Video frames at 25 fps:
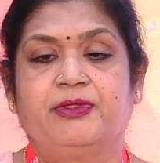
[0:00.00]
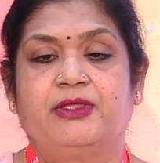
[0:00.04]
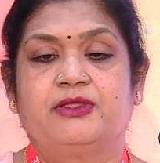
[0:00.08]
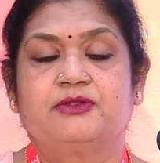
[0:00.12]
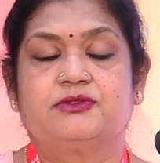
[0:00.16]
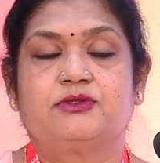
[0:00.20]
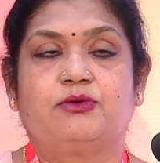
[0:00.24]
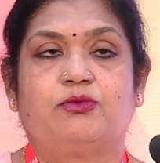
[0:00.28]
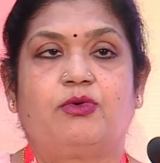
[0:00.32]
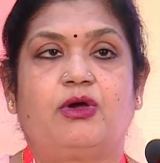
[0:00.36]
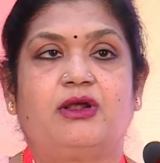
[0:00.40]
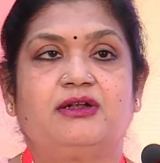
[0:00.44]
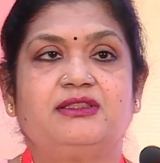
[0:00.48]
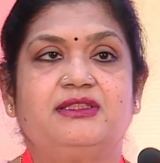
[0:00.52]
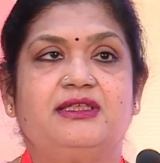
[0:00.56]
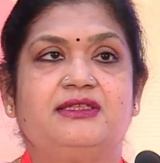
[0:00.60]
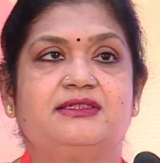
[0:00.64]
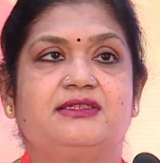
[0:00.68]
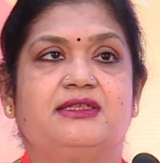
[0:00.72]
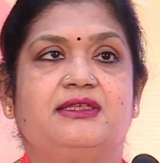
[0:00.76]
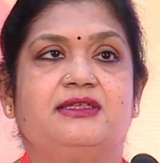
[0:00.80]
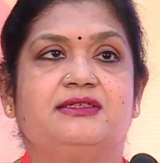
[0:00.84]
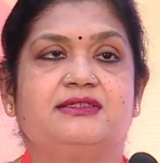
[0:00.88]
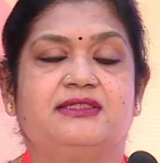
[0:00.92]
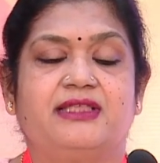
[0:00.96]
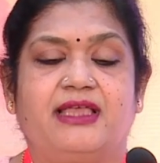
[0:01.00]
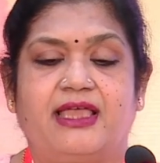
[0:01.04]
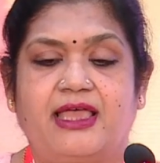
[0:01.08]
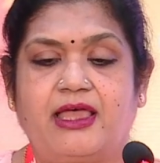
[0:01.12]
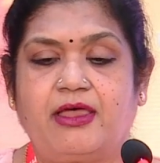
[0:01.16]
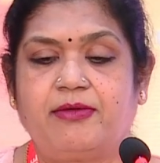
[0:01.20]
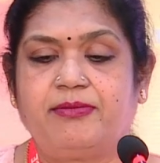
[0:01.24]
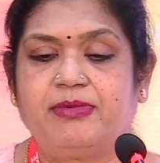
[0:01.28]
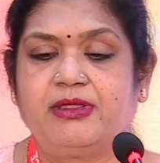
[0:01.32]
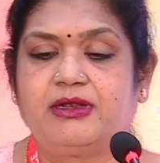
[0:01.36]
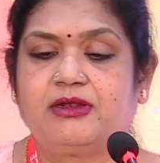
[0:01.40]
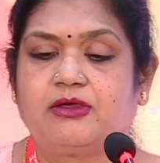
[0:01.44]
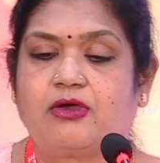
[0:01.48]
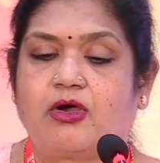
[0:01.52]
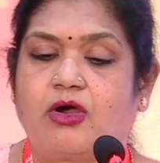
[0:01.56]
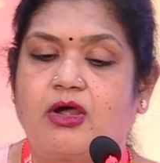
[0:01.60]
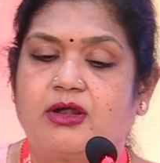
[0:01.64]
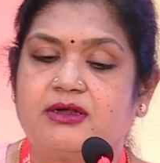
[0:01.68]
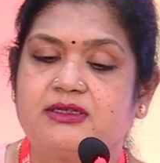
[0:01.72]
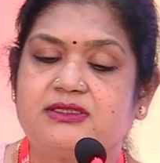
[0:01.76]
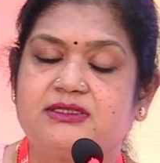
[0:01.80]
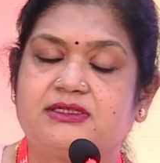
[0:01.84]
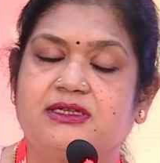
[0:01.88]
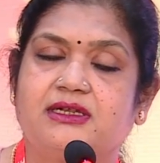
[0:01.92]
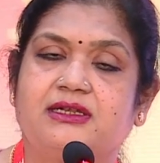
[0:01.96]
So what they say is they have been
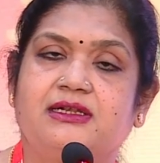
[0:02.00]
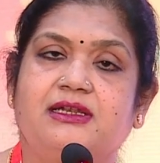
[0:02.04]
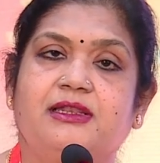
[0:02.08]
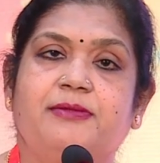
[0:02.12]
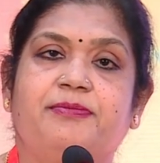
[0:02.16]
constantly